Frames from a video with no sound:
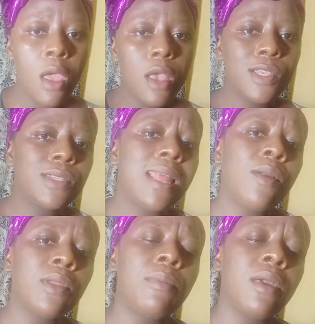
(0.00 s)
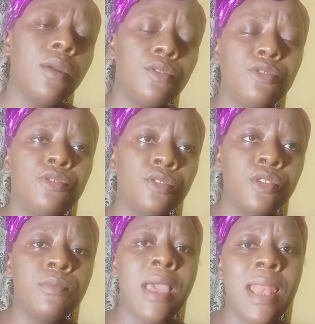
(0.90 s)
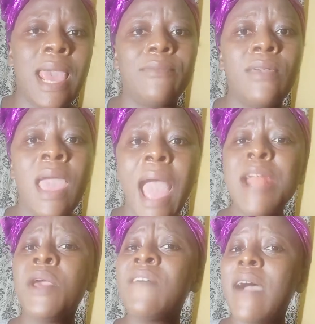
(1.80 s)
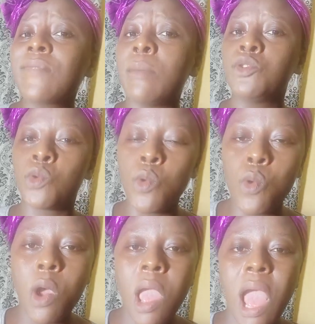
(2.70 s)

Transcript: So I was like, what am I going to do to be alive? I don't even have time to cook.